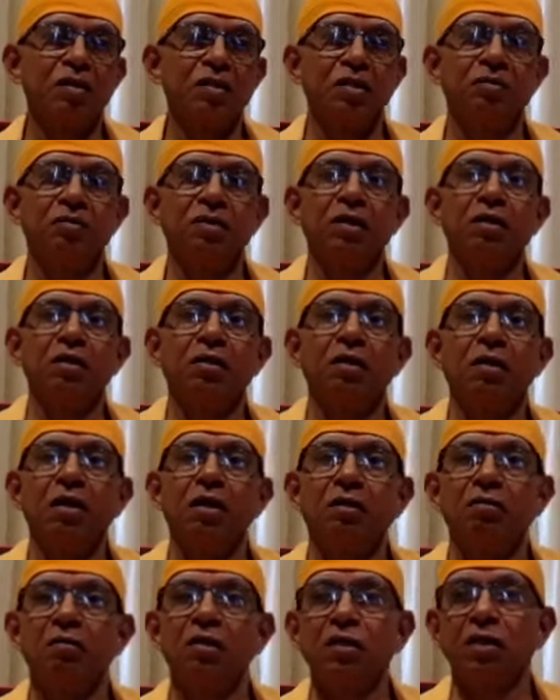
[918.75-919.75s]
See, we
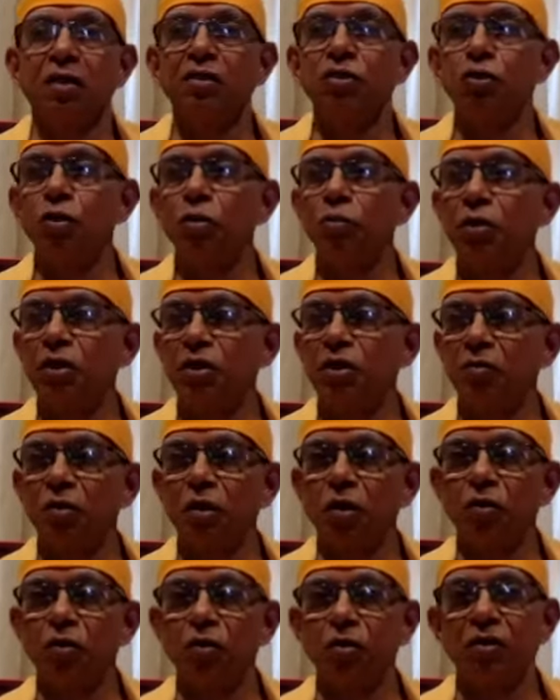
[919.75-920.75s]
think so much
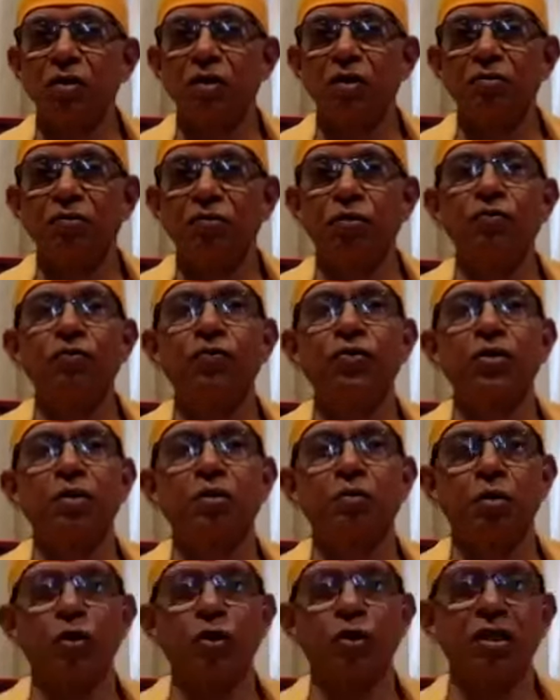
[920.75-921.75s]
about food for
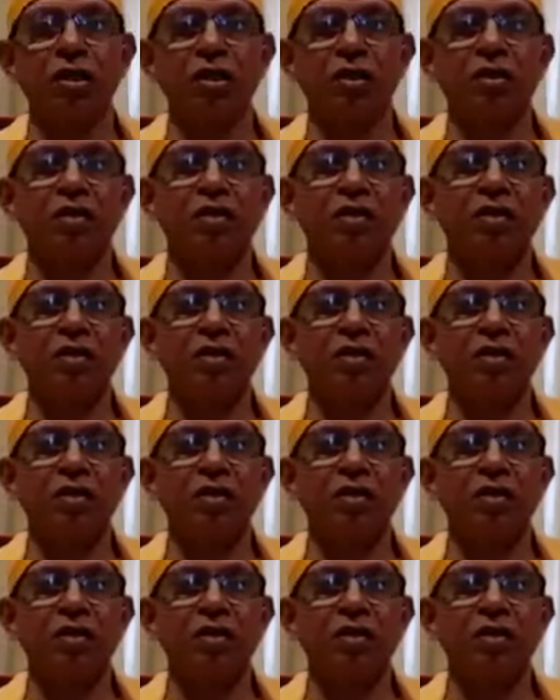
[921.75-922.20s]
the body,